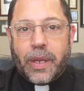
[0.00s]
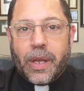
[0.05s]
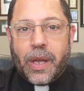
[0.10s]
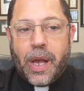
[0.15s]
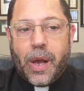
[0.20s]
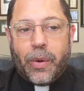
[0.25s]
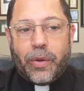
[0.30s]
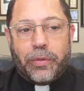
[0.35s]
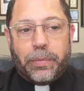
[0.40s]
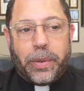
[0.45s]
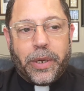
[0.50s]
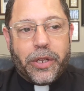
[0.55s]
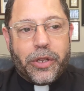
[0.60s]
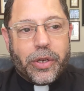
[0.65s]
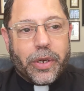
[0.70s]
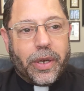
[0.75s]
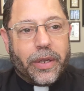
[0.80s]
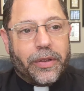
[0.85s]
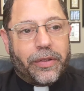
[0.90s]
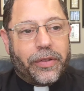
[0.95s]
I was
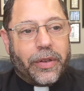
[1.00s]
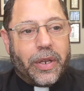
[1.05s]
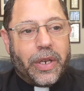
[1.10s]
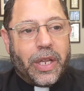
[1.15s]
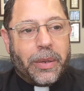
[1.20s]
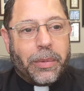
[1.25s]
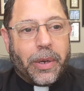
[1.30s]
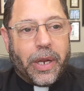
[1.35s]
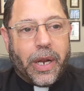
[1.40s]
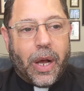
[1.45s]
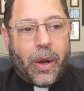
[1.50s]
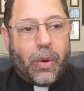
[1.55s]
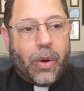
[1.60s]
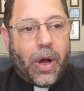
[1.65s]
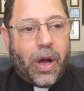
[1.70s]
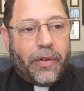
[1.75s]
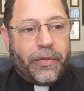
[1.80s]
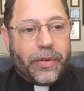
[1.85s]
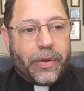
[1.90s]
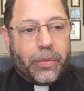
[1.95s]
preaching on Sunday about how
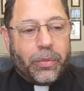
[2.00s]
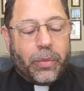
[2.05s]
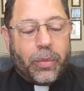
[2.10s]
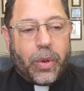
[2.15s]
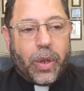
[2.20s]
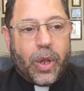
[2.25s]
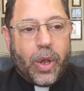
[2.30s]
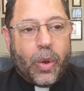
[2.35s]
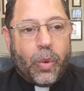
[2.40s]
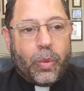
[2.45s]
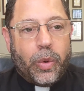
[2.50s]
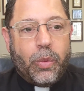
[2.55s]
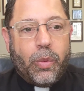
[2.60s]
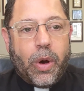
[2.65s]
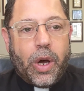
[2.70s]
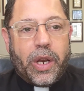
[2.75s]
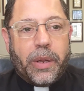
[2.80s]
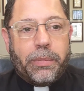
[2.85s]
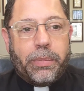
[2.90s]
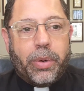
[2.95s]
often we
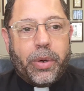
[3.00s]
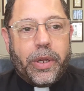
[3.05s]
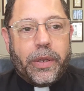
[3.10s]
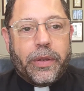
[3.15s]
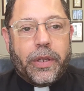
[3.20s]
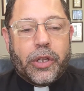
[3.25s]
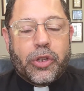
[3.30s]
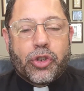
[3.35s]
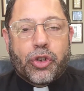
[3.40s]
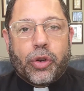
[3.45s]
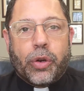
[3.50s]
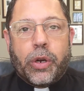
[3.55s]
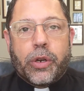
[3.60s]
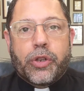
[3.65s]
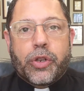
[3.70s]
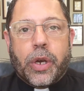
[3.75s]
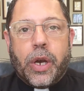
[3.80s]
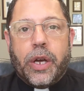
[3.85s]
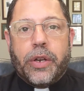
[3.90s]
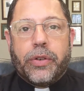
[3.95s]
want to put the
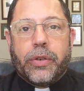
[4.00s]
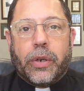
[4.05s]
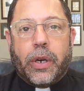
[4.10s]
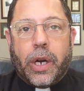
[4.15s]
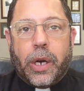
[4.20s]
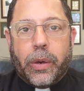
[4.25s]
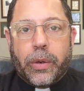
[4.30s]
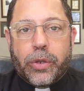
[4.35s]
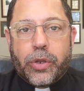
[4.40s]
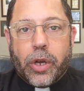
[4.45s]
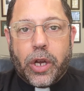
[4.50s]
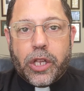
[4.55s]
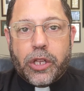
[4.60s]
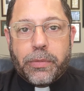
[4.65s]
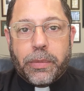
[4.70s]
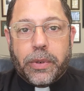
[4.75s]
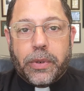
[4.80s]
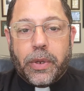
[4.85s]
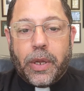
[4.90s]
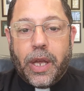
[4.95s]
church under our
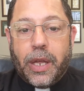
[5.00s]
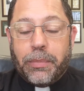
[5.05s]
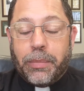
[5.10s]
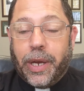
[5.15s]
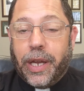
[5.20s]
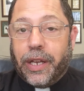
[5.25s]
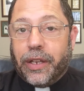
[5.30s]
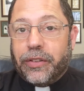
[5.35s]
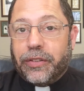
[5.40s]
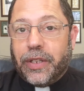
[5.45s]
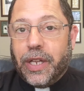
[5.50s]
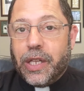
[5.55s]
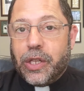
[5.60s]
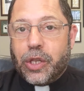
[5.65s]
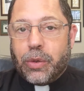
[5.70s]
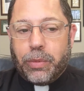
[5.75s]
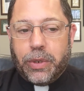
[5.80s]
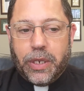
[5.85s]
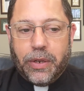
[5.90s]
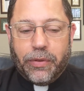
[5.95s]
judgment. And by
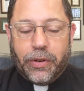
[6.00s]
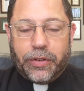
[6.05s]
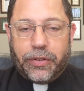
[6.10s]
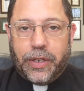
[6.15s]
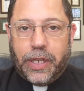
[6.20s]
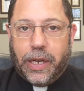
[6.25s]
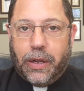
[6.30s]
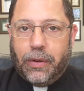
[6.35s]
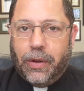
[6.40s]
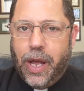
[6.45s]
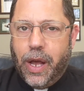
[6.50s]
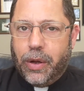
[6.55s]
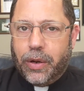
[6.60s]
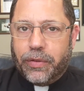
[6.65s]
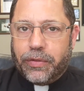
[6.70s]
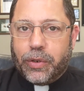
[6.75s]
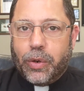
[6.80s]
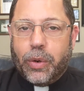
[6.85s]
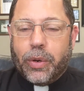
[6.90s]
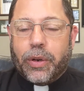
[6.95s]
extension, we never say it out loud,
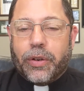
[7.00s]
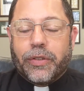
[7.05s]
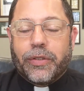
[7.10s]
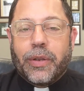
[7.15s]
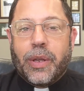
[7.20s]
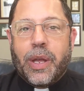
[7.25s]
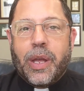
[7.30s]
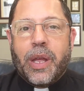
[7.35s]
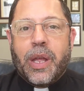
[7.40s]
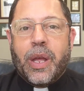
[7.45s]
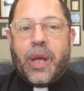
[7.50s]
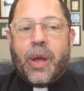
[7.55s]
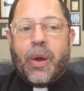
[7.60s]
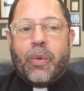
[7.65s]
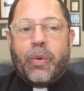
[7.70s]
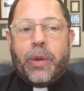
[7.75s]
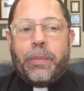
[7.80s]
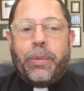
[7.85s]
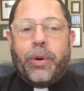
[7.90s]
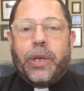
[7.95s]
of course.
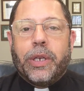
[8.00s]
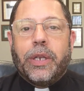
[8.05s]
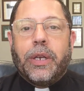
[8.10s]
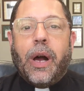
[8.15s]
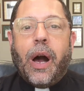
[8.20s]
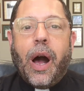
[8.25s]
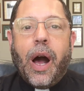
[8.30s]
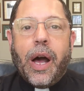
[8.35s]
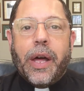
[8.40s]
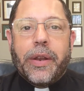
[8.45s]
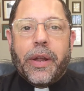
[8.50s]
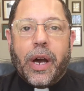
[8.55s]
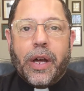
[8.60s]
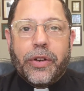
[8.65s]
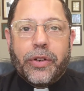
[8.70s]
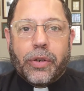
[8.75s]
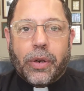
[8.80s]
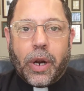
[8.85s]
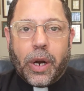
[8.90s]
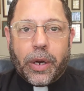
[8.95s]
We put God
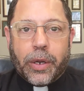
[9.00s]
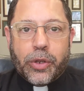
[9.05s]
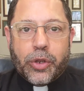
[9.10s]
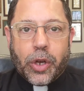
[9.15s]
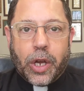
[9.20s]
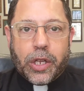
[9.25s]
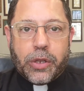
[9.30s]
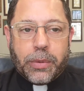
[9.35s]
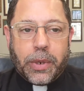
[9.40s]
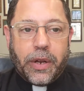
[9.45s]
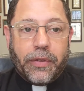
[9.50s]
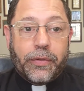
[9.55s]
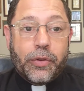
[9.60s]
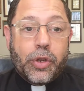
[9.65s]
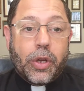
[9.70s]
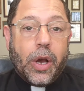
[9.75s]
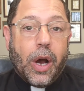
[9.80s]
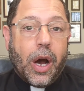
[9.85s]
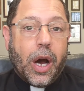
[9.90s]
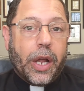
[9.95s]
under our judgment.
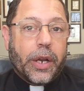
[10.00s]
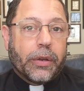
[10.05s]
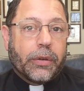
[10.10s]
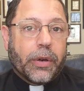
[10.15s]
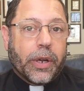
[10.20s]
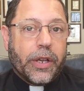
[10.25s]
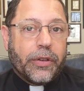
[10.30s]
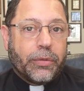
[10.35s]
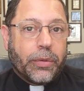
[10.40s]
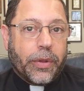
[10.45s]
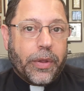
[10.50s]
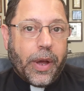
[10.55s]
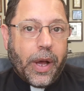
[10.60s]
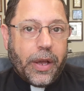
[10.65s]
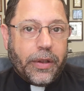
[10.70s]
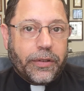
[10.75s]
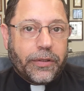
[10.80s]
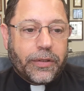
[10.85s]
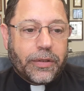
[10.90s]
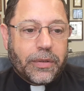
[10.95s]
If God agrees with
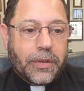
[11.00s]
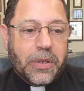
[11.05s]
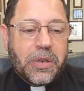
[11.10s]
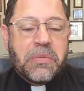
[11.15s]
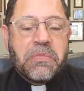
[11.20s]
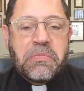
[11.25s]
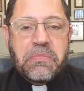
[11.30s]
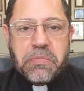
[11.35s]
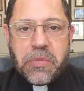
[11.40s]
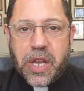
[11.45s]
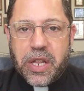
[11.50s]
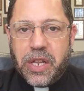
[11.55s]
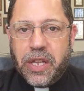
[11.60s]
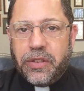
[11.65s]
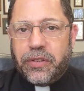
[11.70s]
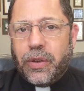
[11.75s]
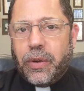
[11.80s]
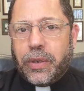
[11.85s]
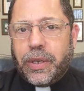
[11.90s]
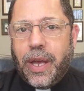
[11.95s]
us, then
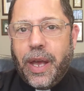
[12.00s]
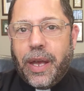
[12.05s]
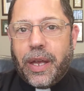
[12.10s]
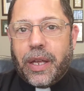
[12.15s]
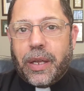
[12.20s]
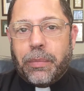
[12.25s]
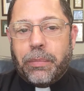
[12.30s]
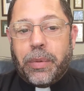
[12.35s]
He's okay.